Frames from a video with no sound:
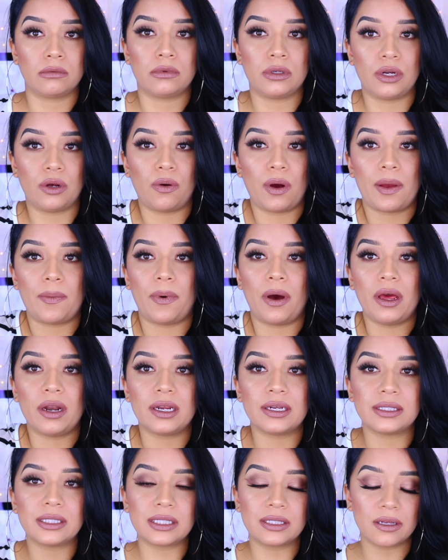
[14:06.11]
you know, I bought
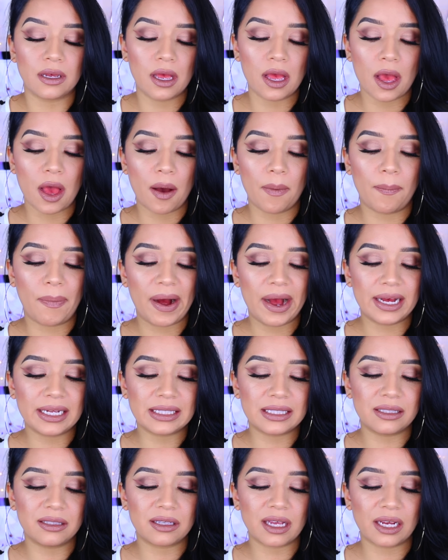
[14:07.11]
it,
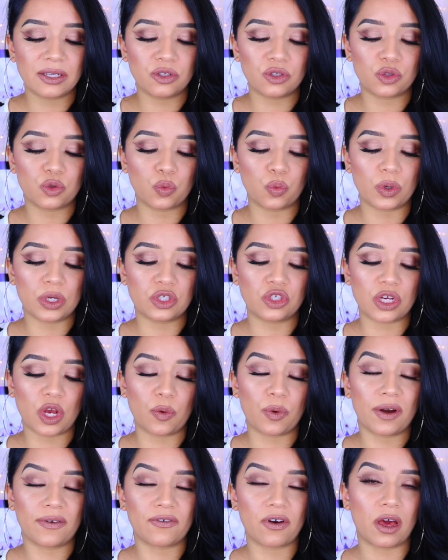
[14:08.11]
but I just wish
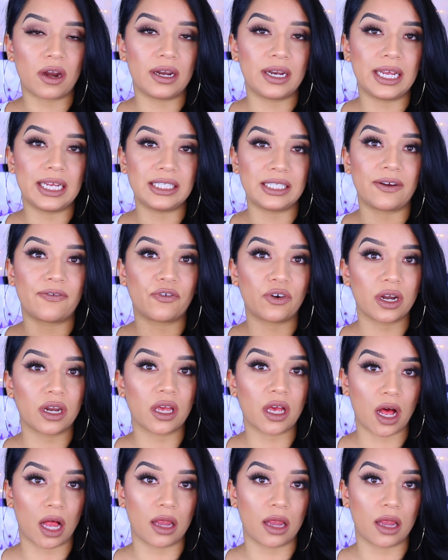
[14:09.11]
I would have gotten a different